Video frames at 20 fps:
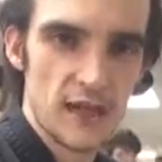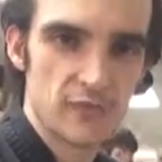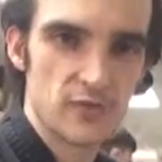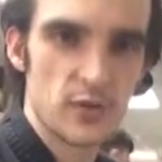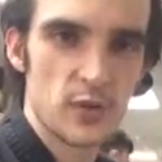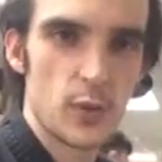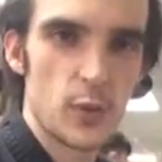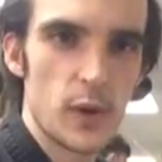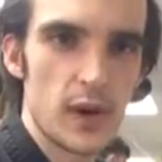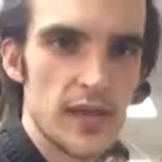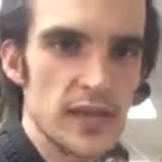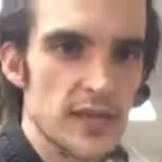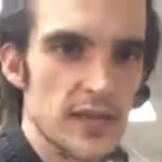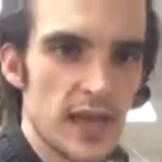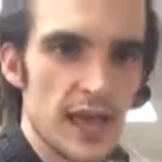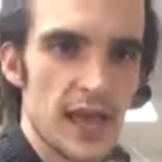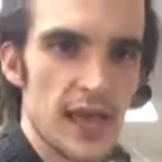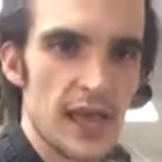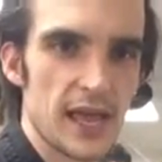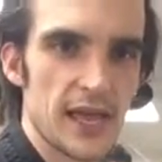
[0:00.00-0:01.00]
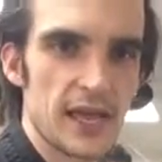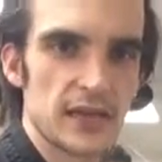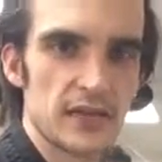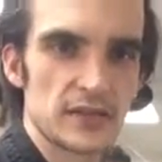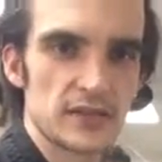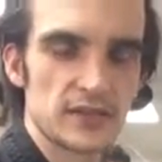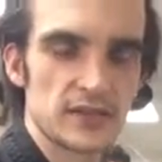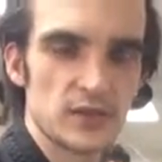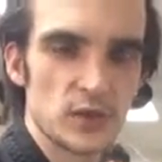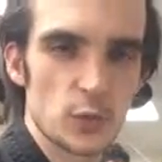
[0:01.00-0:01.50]
every week,
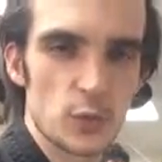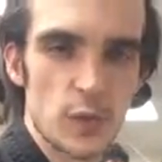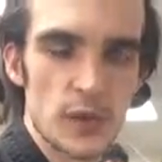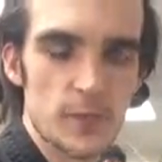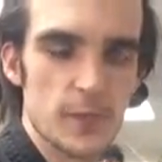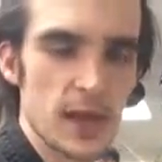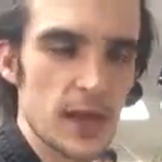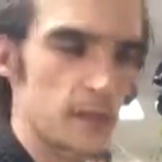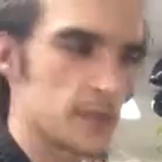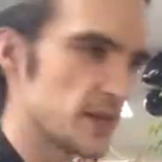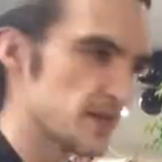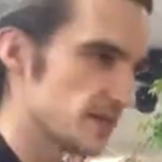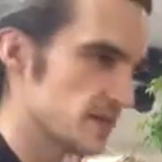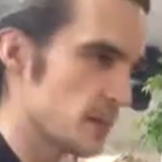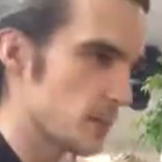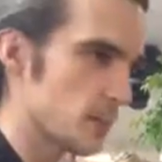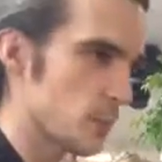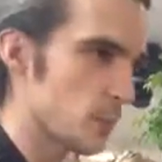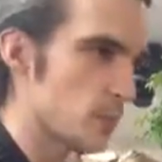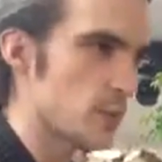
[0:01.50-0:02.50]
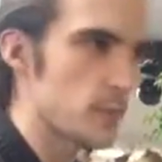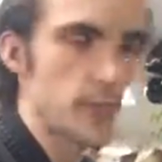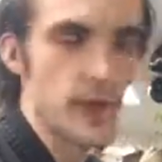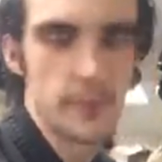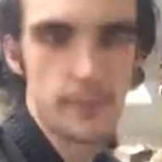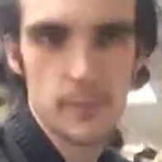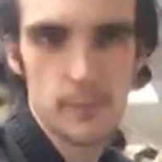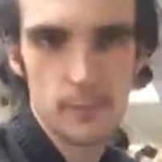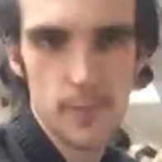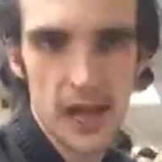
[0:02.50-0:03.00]
and we may be skipping, we
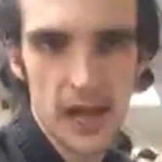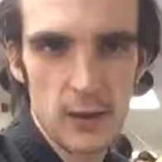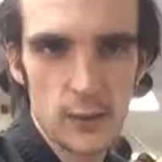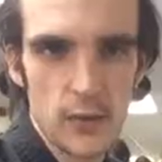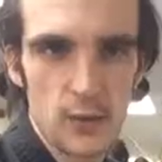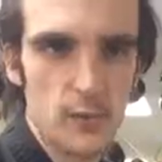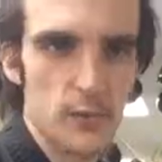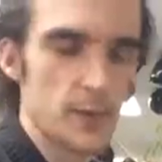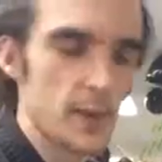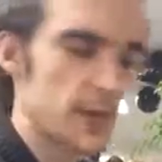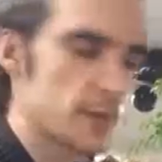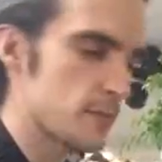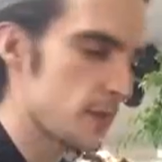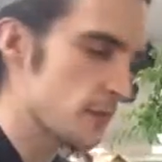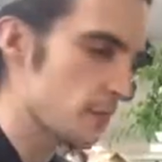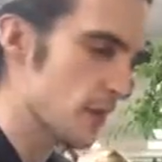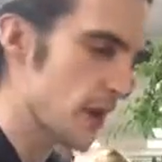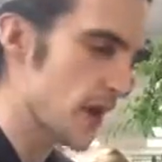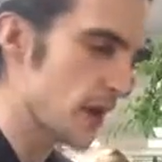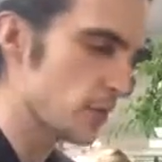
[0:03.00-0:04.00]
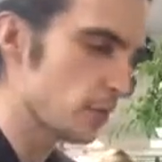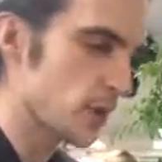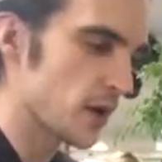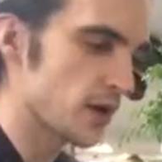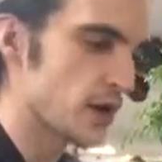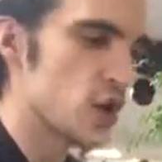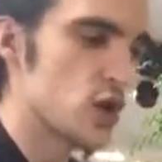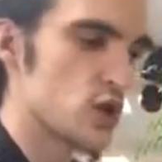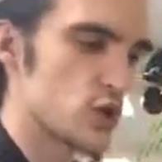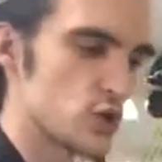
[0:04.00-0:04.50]
may be bag work, we may be pad
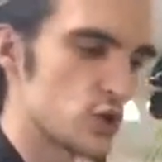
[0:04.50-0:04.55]
work.